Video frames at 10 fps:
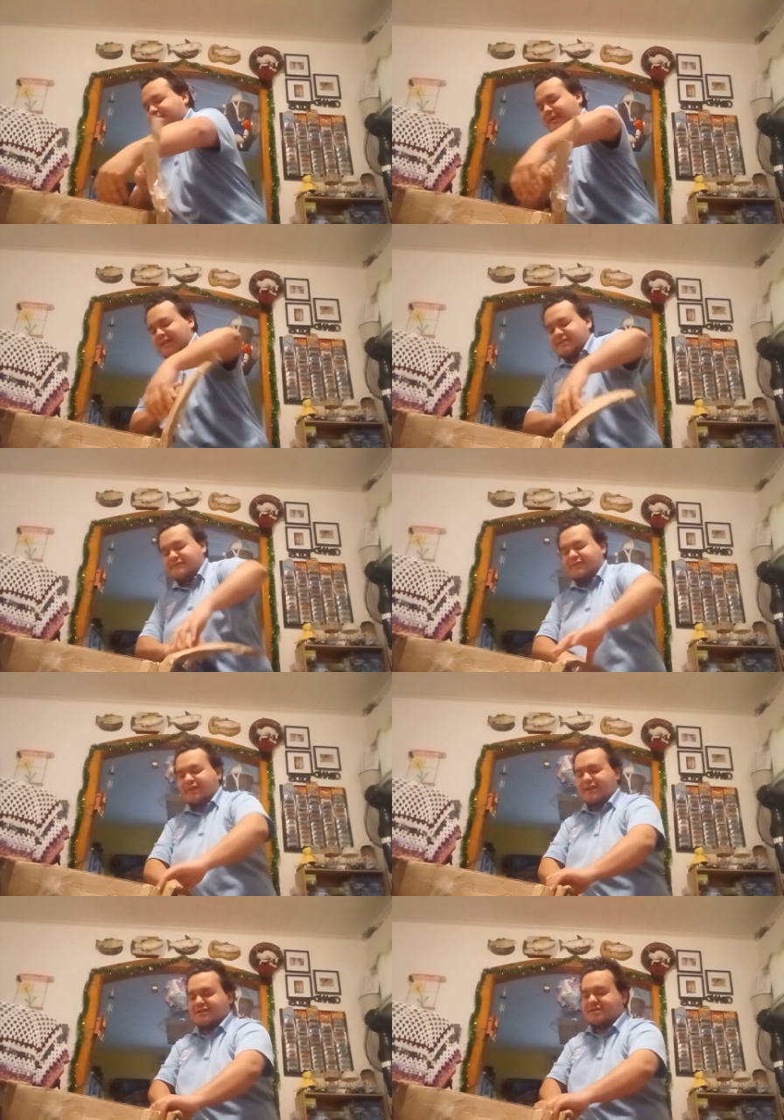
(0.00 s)
Spanish
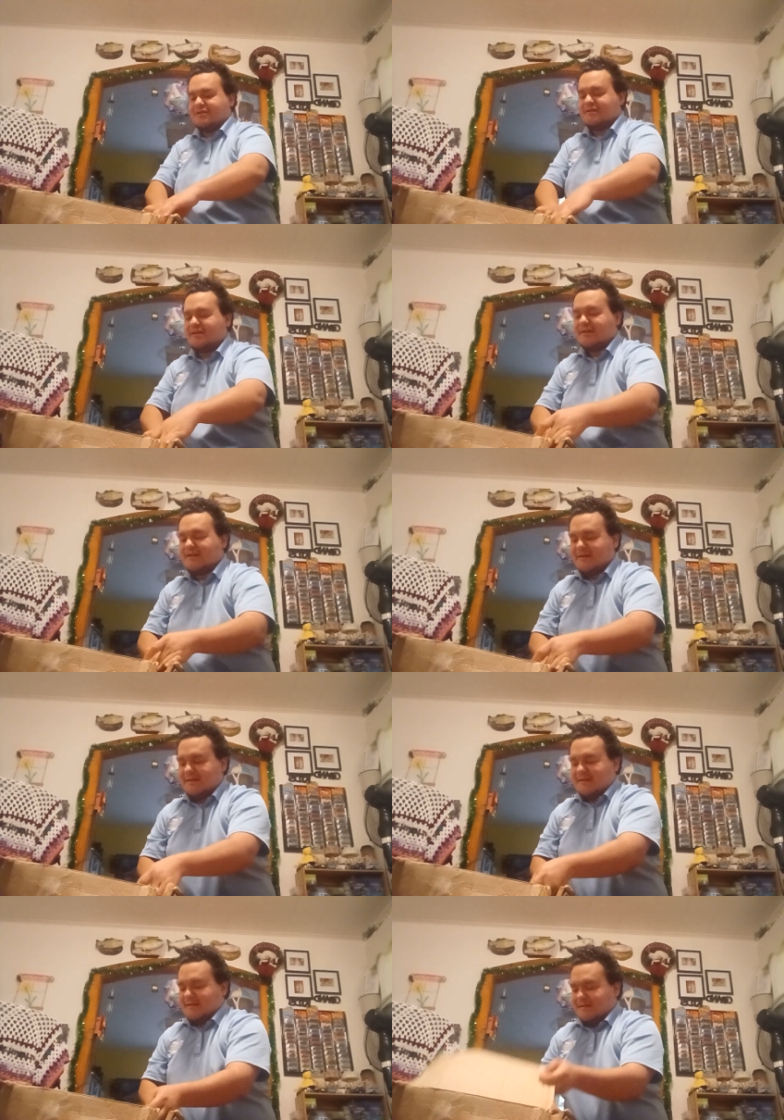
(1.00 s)
variation.
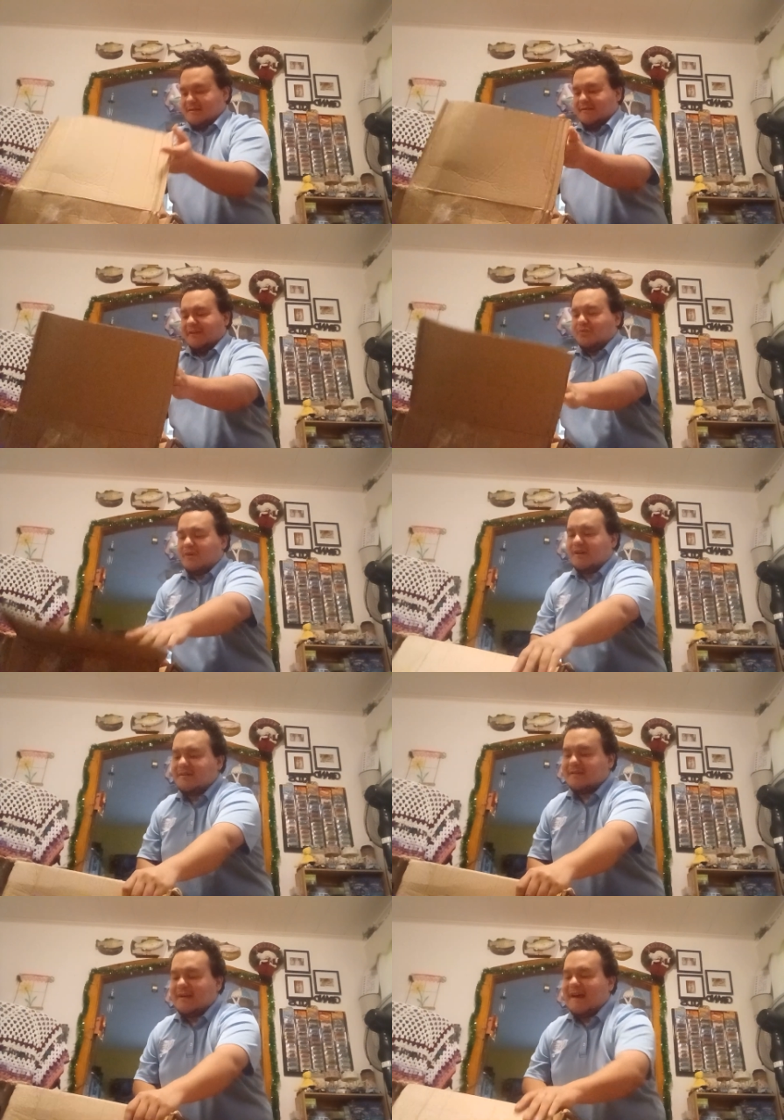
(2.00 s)
This
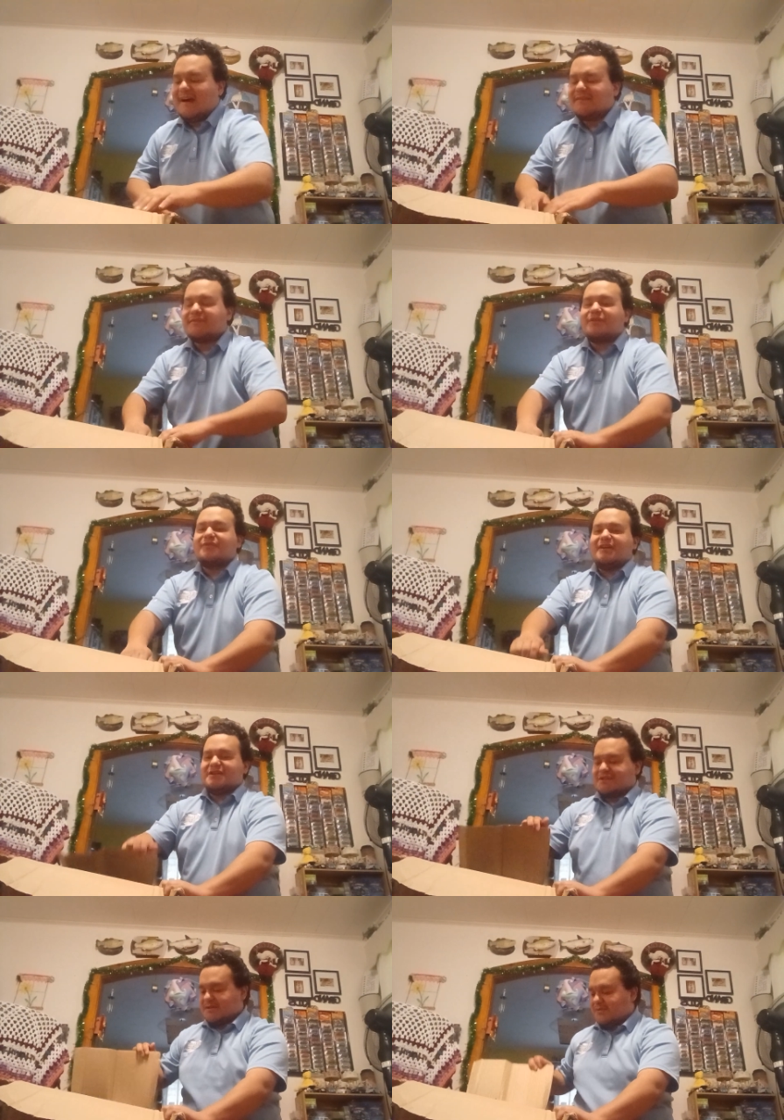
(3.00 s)
one has its own
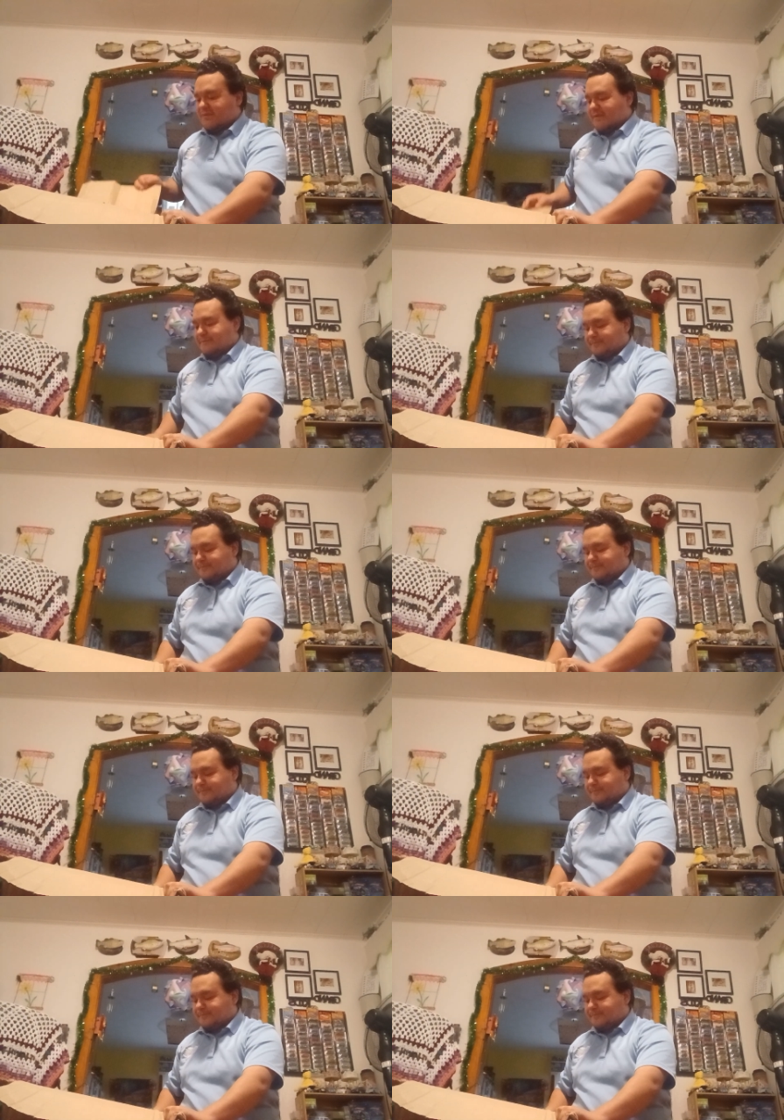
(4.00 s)
issues,